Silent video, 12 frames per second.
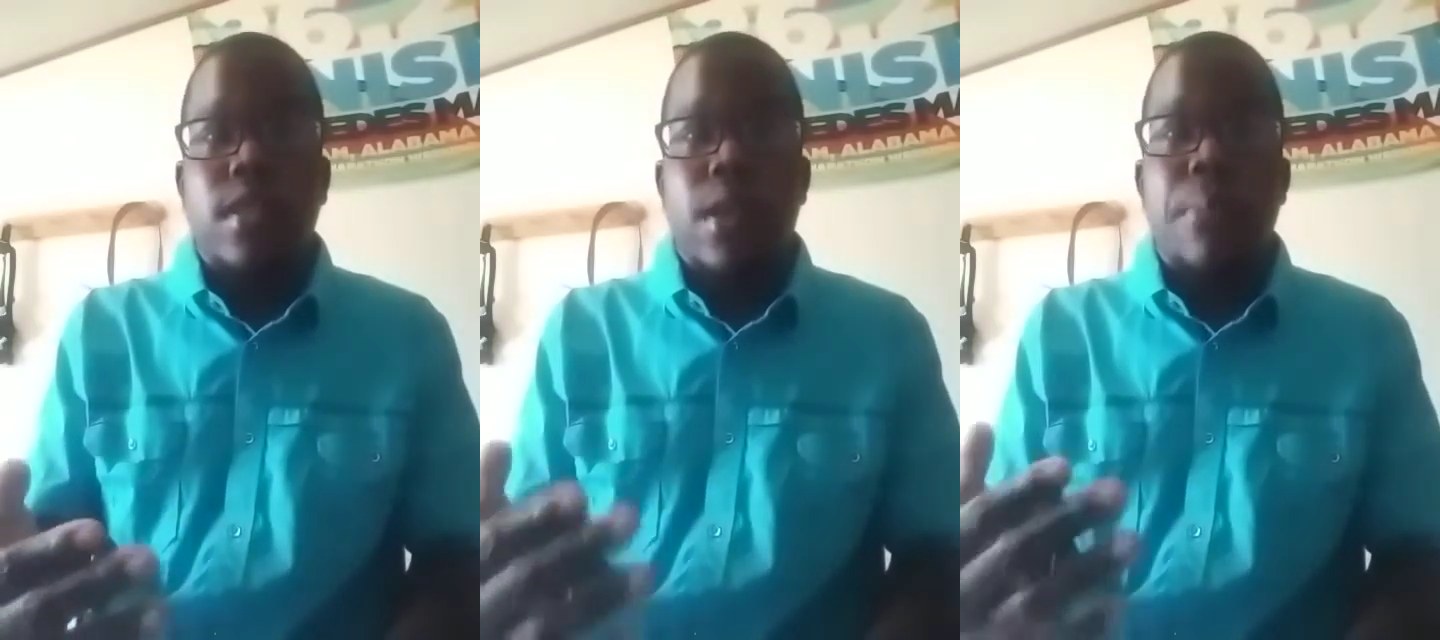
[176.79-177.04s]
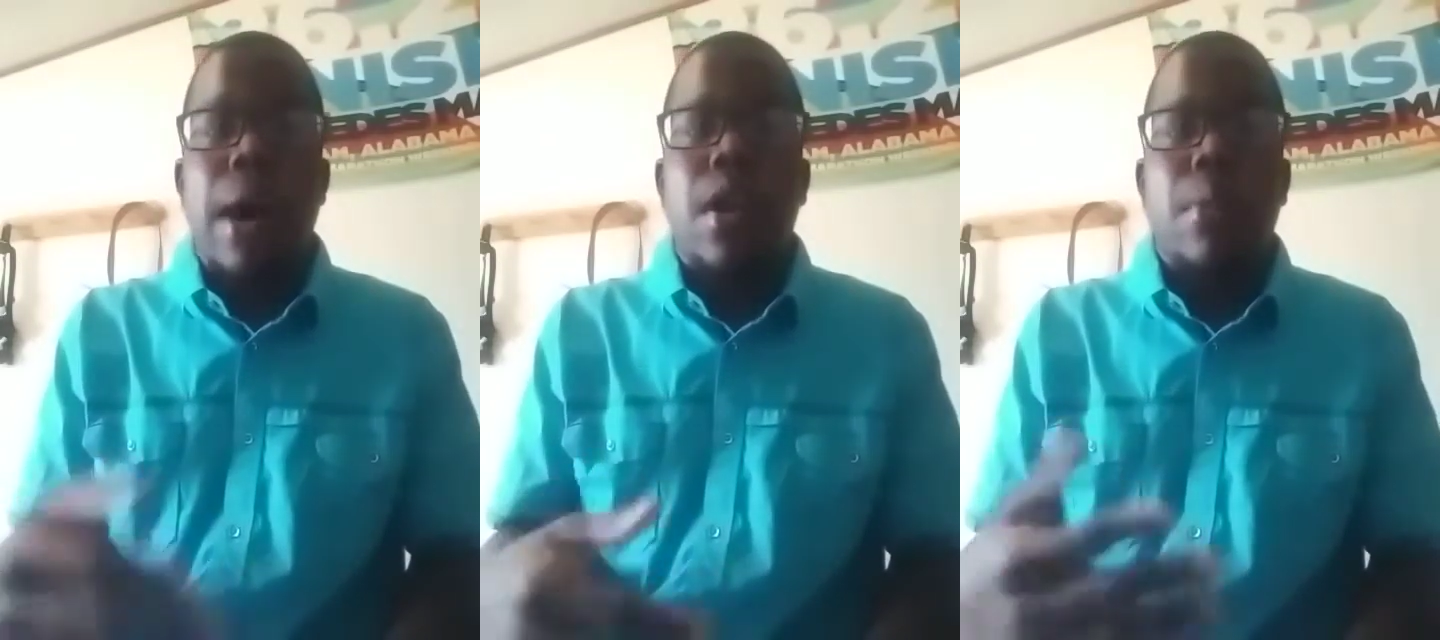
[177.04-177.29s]

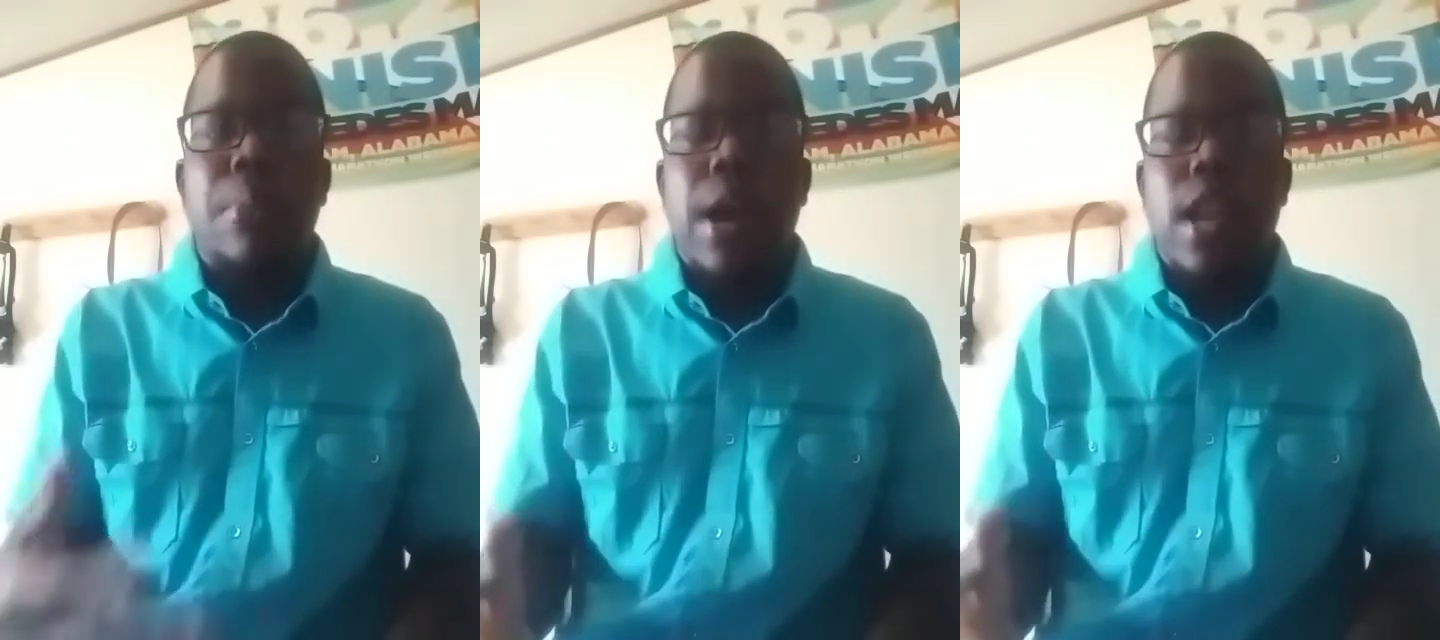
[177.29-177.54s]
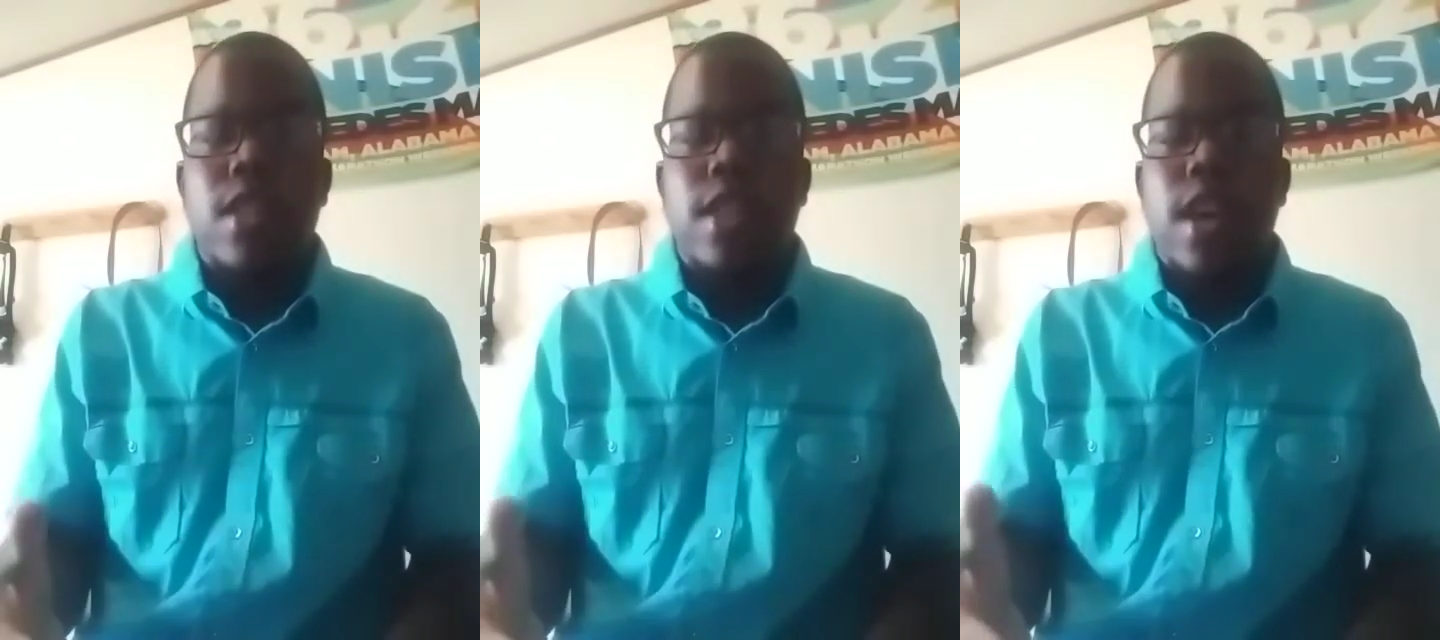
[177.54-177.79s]
amount of
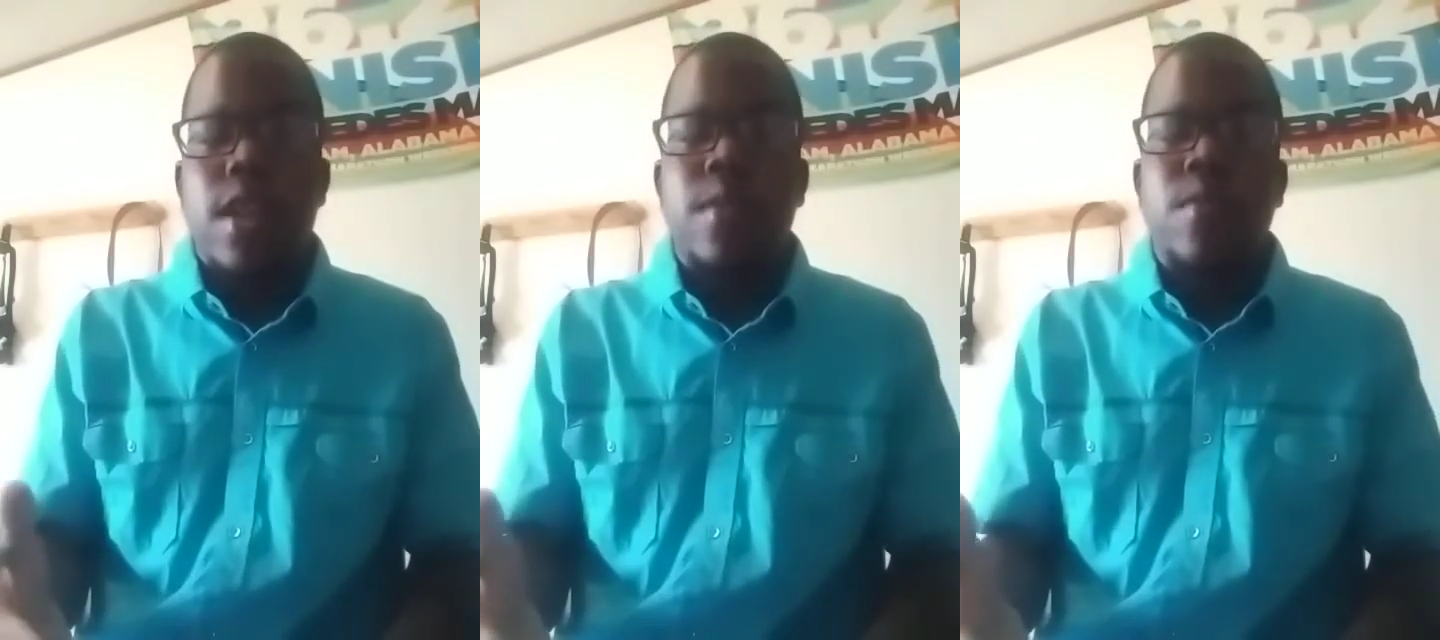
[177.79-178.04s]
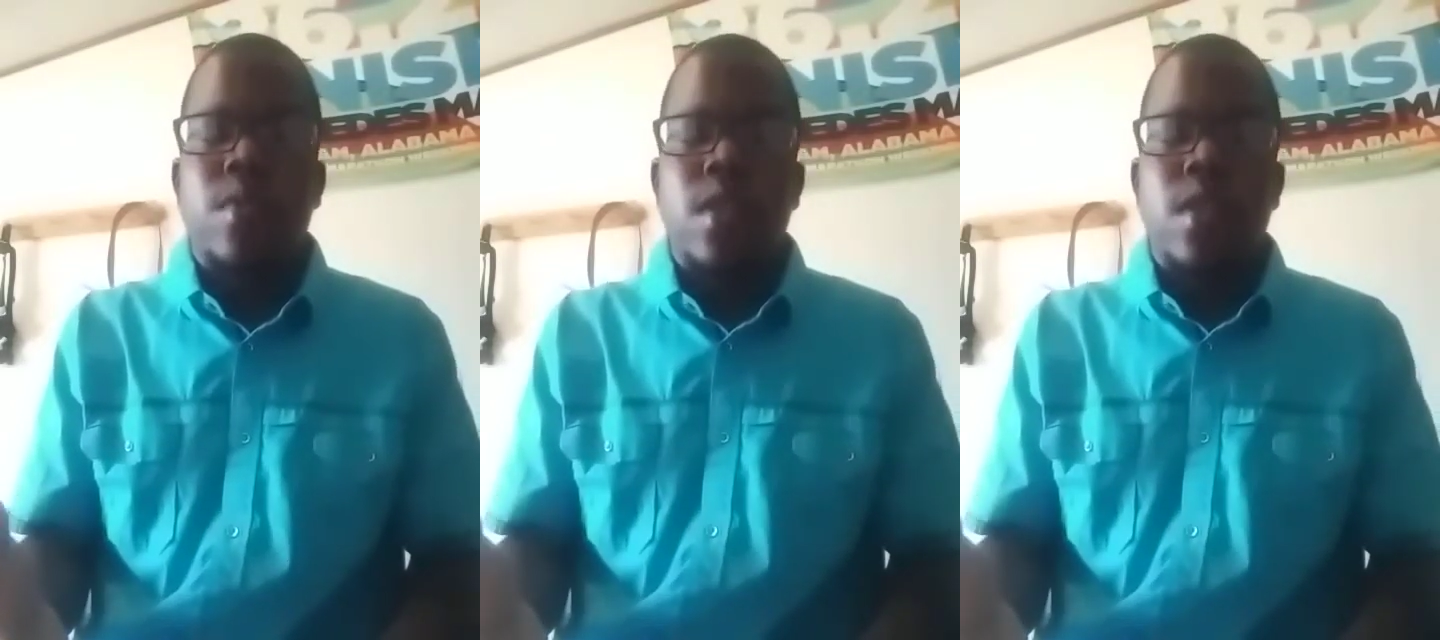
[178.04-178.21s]
money that